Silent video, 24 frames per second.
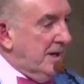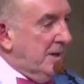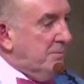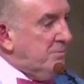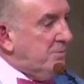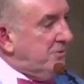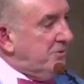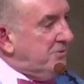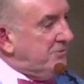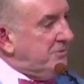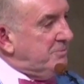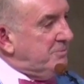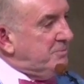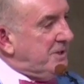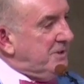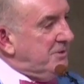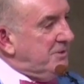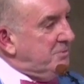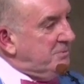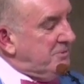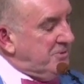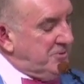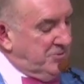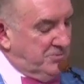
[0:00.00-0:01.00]
And
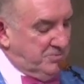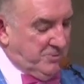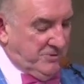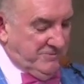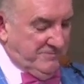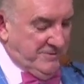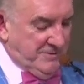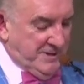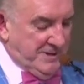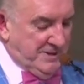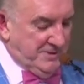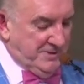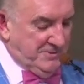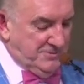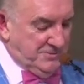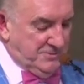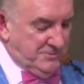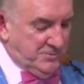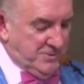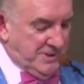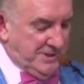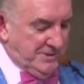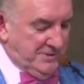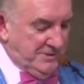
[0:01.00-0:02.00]
possibly the most
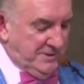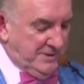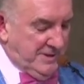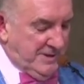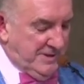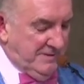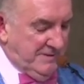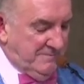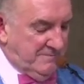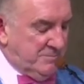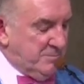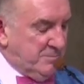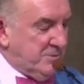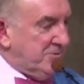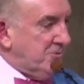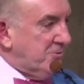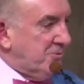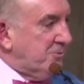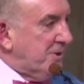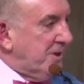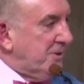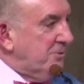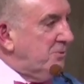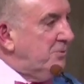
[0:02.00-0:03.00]
profound one came from a
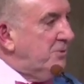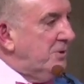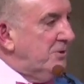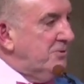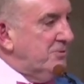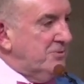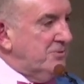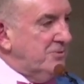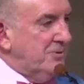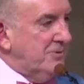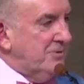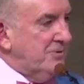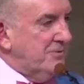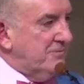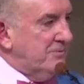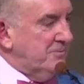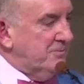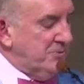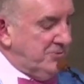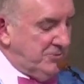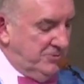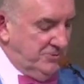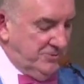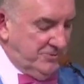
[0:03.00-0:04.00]
direct quote
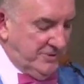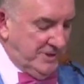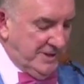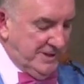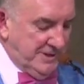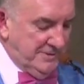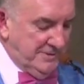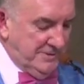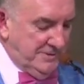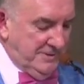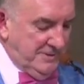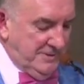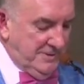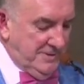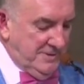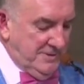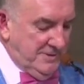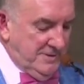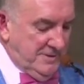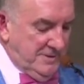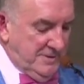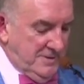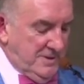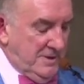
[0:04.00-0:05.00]
from Suzanne:
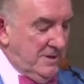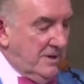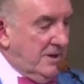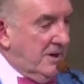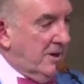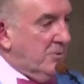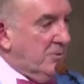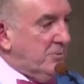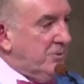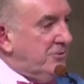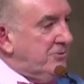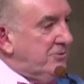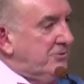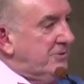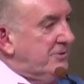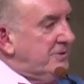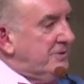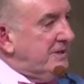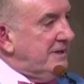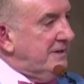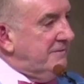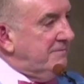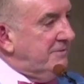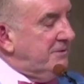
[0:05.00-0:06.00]
"I wish
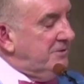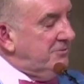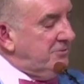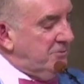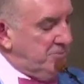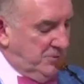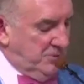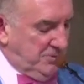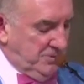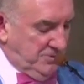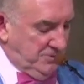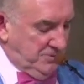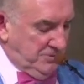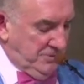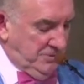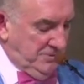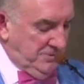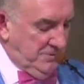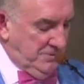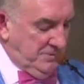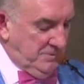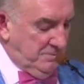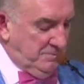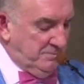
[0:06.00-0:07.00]
to leave this world
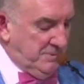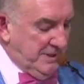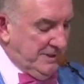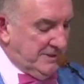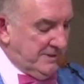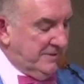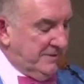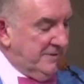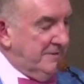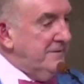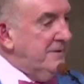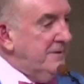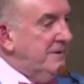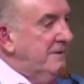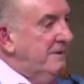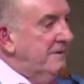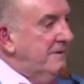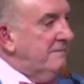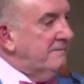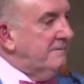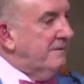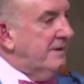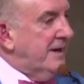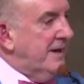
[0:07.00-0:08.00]
better
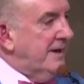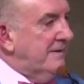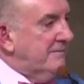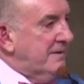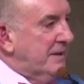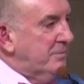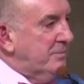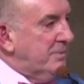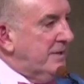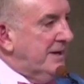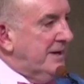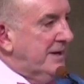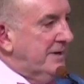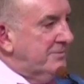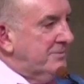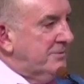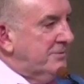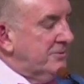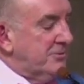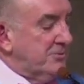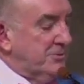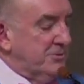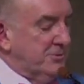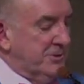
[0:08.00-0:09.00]
for having
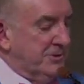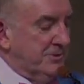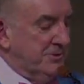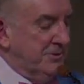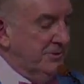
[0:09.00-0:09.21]
passed through